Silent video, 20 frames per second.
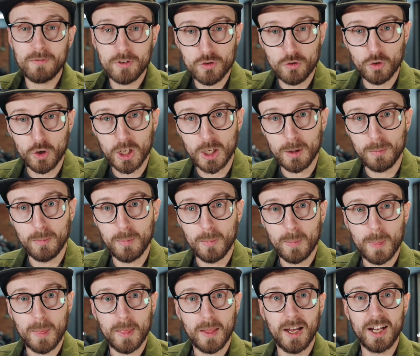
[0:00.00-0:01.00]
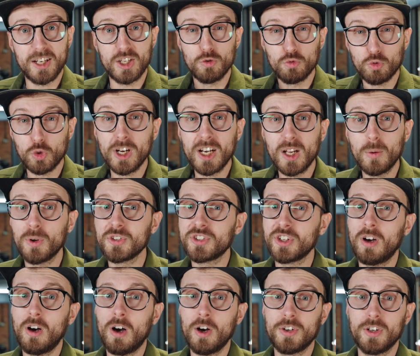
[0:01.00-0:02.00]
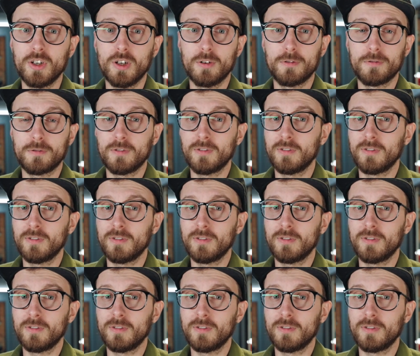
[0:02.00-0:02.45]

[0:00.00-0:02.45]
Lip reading: dream and you really want it hard enough,